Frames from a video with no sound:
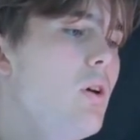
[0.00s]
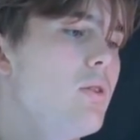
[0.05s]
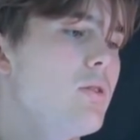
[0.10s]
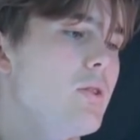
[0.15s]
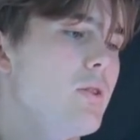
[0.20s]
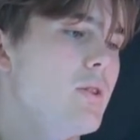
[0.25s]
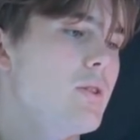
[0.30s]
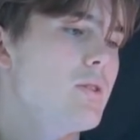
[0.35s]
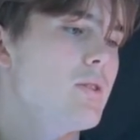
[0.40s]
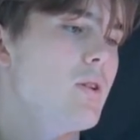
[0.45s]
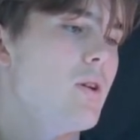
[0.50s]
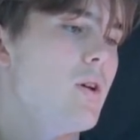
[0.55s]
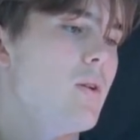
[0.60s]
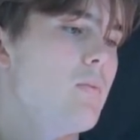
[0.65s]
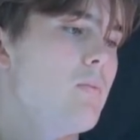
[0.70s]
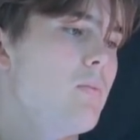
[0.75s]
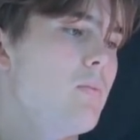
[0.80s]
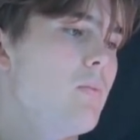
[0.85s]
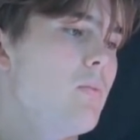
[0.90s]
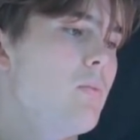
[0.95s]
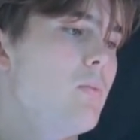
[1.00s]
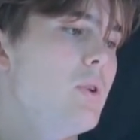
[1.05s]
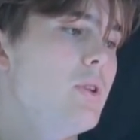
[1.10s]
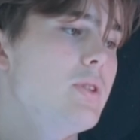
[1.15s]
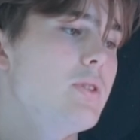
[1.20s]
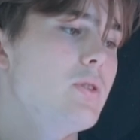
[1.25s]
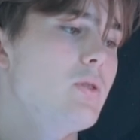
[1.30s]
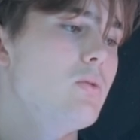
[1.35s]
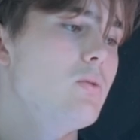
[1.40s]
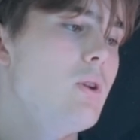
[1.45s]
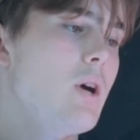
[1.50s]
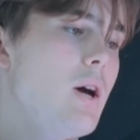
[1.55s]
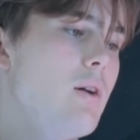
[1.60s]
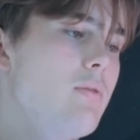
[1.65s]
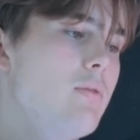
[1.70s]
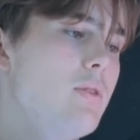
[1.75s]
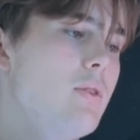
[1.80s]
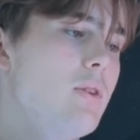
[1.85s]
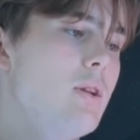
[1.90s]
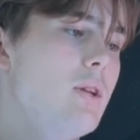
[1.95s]
So this time we still
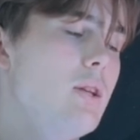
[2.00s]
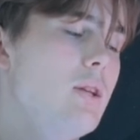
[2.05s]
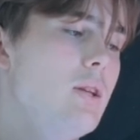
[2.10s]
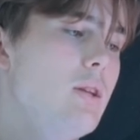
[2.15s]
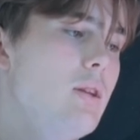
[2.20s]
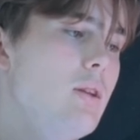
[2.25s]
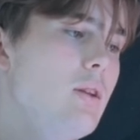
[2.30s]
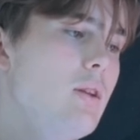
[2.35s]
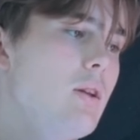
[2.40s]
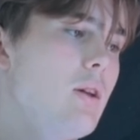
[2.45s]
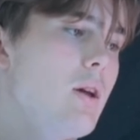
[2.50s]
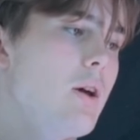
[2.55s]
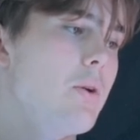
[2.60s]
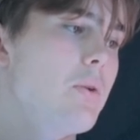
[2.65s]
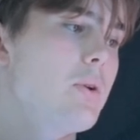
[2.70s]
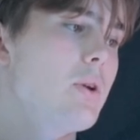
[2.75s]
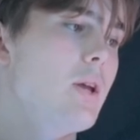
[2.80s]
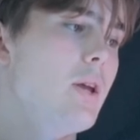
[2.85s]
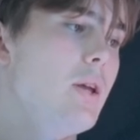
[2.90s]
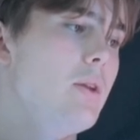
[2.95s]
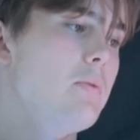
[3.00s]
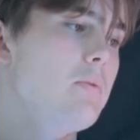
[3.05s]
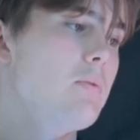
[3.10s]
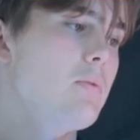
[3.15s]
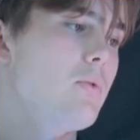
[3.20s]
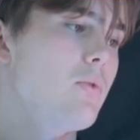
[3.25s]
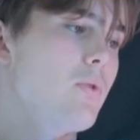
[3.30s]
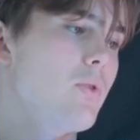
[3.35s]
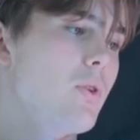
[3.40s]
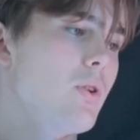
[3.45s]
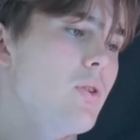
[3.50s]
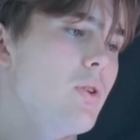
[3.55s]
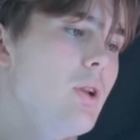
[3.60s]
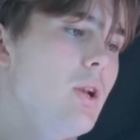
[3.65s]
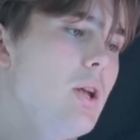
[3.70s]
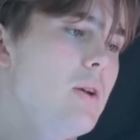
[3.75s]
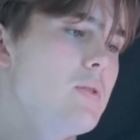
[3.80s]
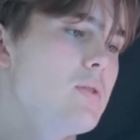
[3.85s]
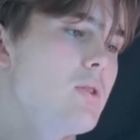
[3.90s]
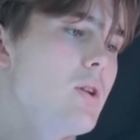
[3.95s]
have a alkene on the
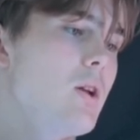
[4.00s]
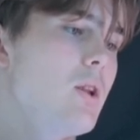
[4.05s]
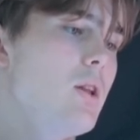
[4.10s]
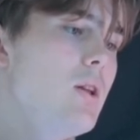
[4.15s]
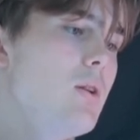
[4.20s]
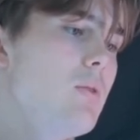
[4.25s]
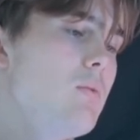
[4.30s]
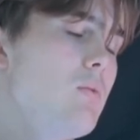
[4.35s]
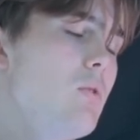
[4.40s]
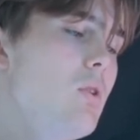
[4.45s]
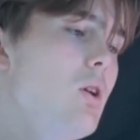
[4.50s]
left side here.